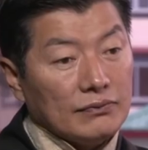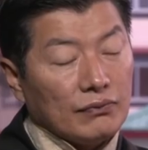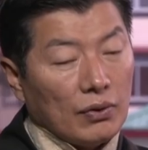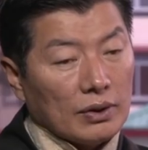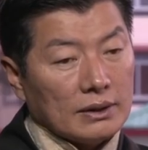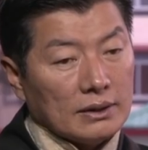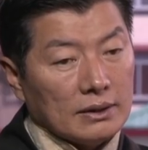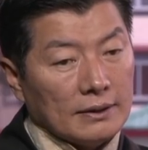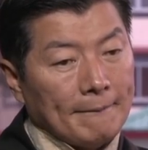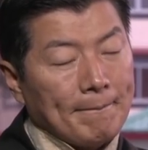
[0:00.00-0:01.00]
for
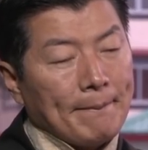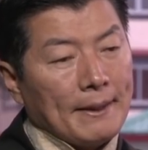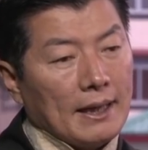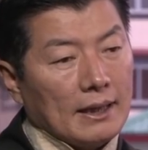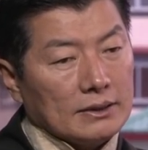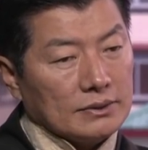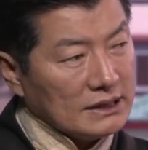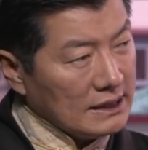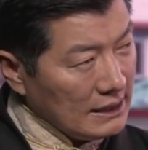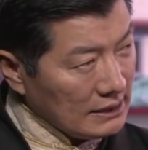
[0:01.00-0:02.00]
the
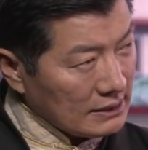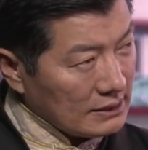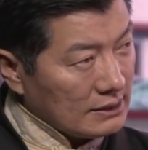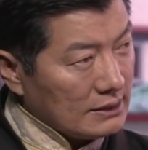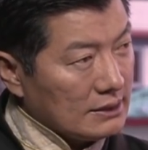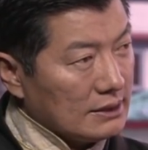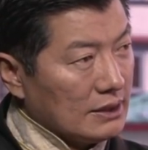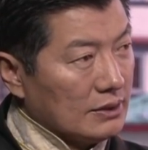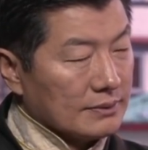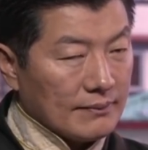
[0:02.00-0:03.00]
resilience, you
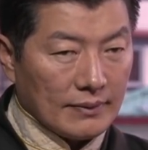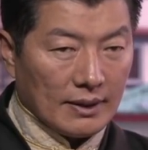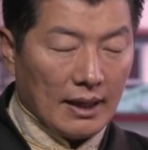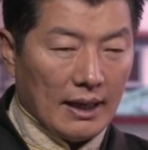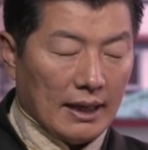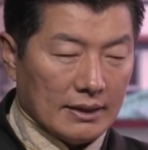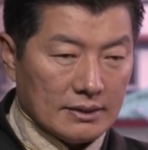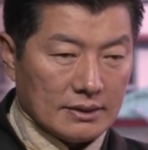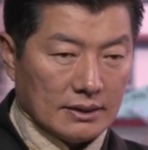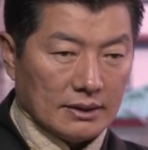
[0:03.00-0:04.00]
know,
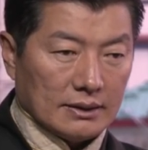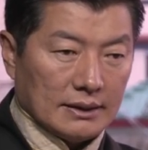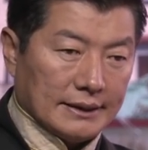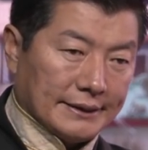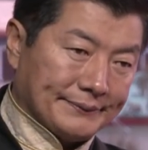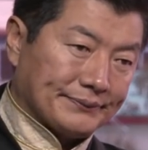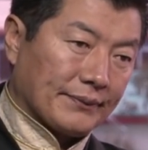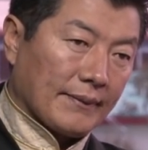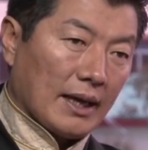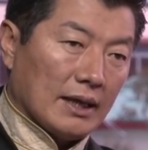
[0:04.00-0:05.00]
and
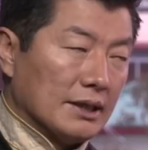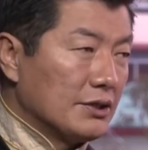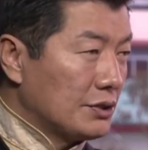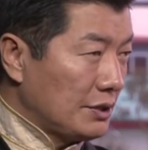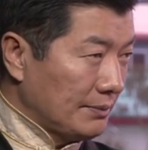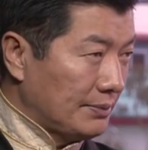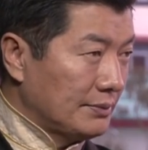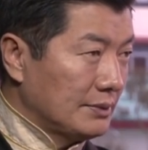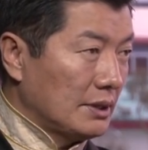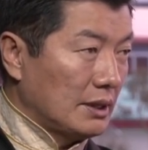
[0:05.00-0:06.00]
leadership
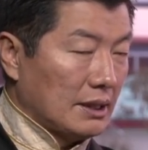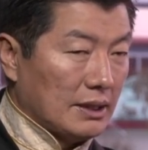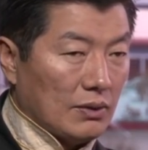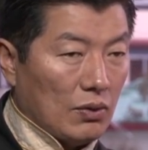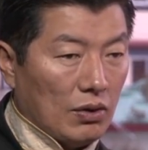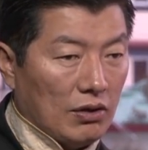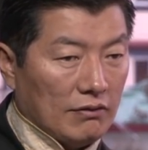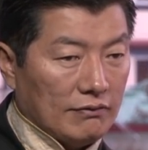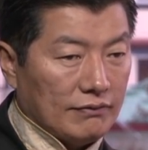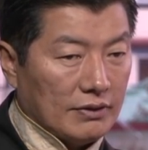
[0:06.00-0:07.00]

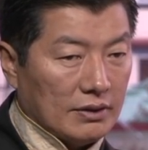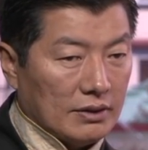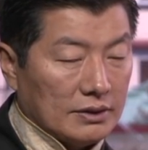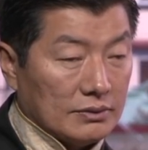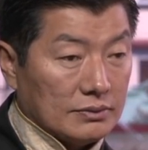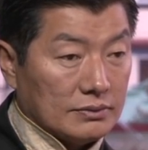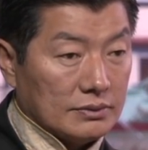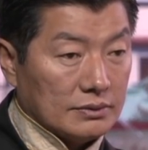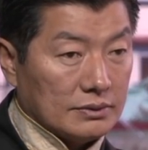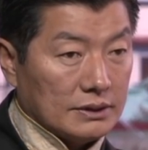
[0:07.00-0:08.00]
of you know,
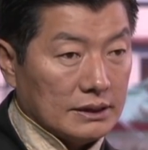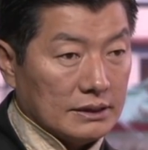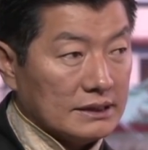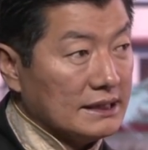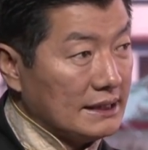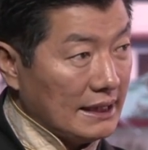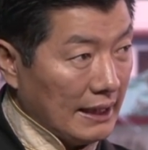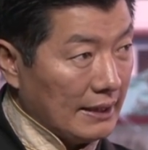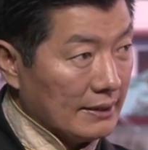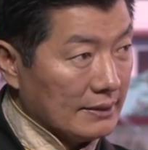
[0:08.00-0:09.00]
the CTA,
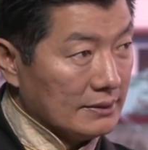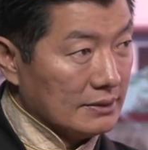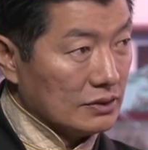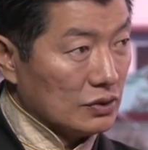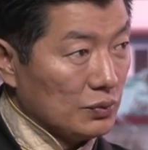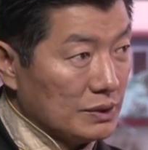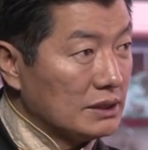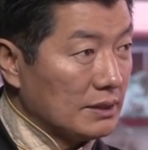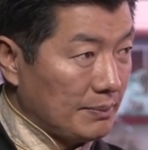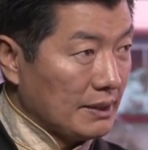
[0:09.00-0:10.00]
so which
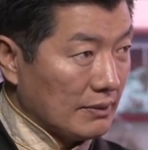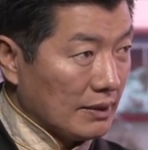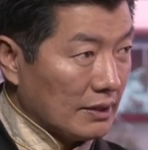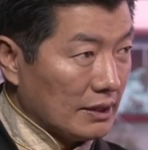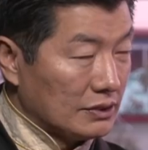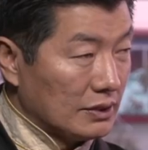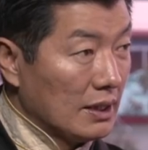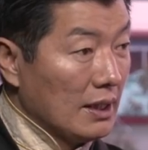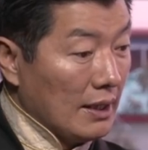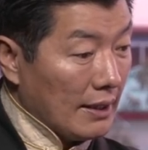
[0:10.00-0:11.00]
is a big recognition.
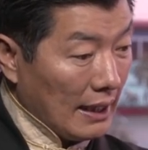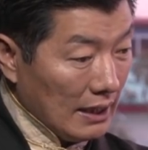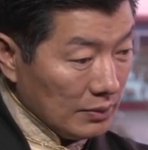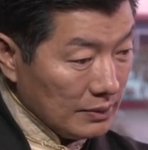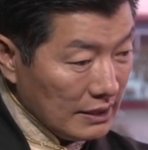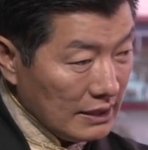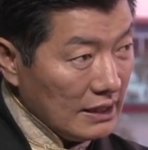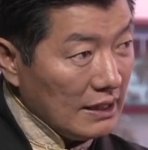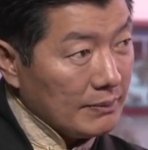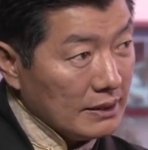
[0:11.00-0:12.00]
Now,
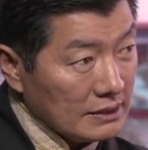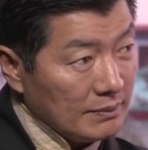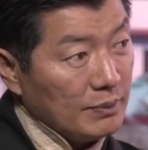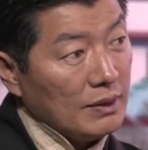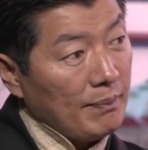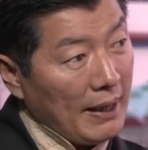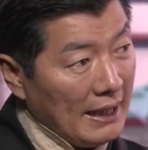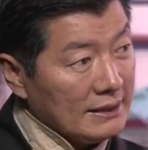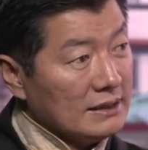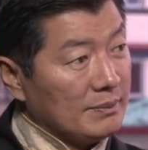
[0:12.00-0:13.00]
if this bill
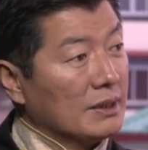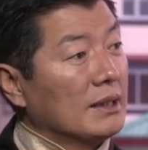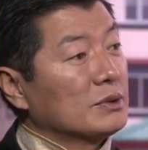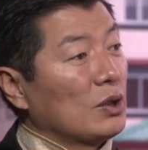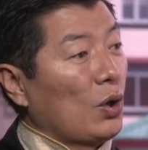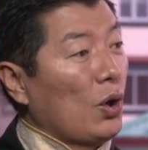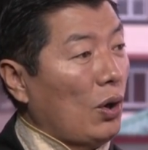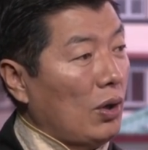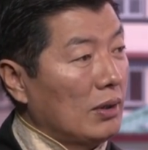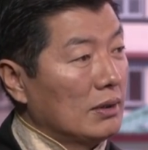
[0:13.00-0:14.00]
passes, becomes a law,